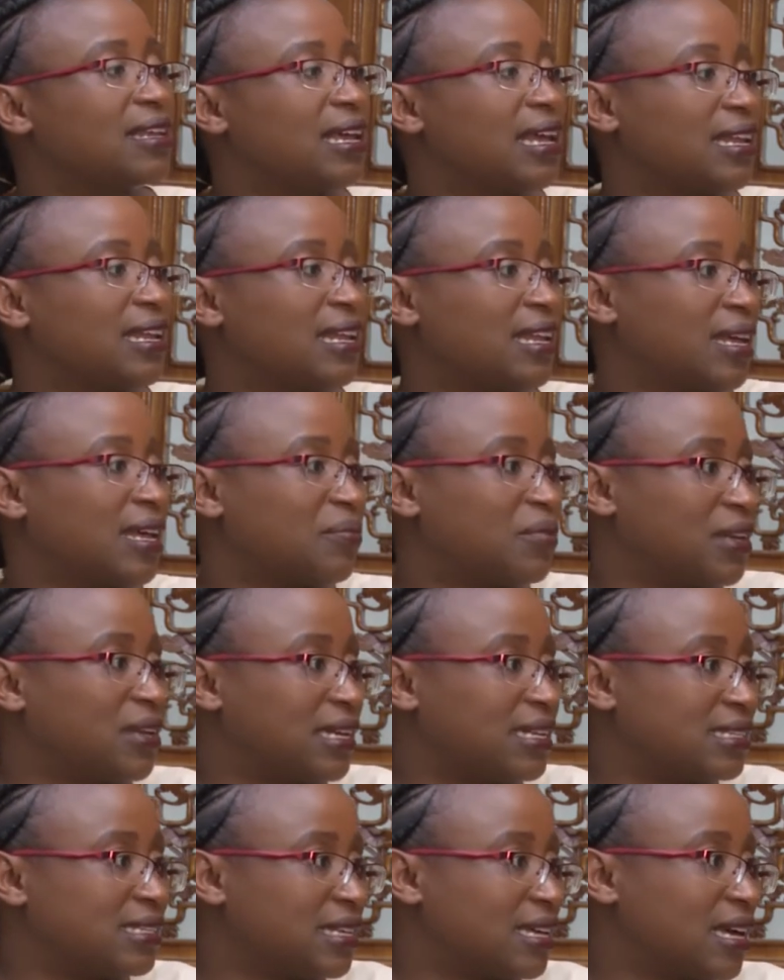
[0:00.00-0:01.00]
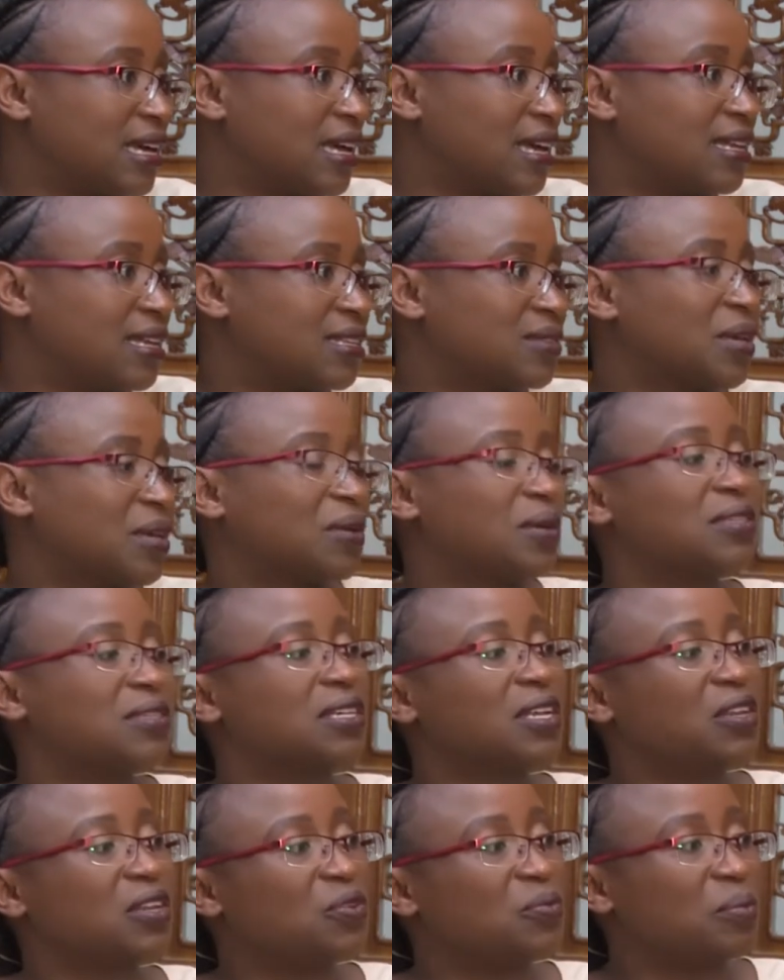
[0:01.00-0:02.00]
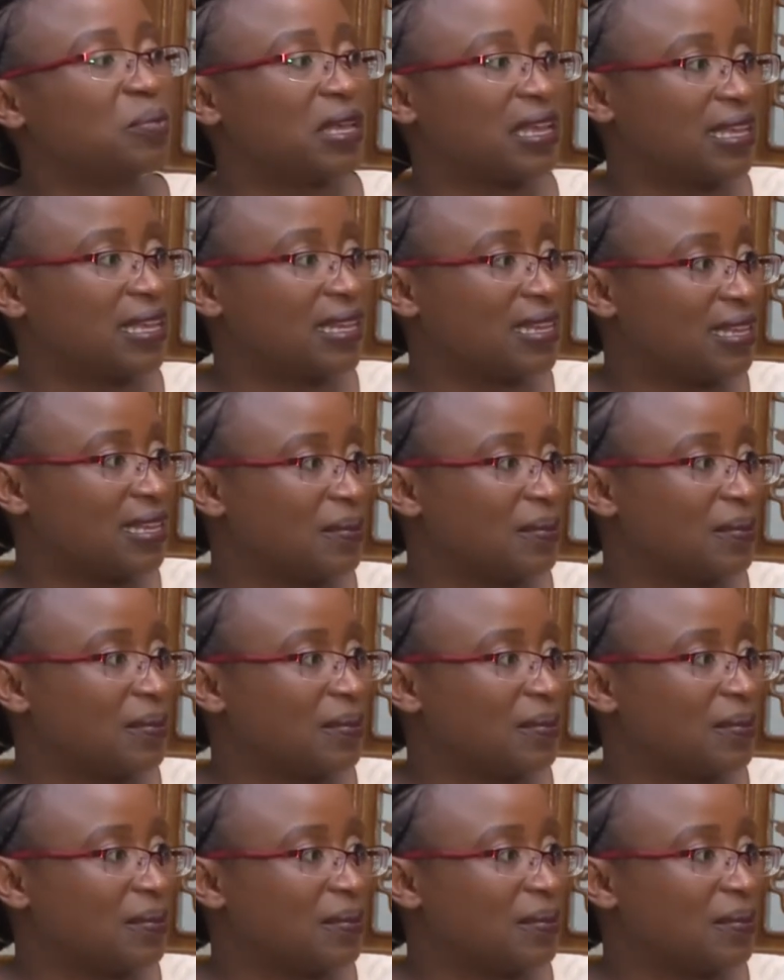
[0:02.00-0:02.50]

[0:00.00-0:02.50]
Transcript: ended up releasing her, so I got a new maid.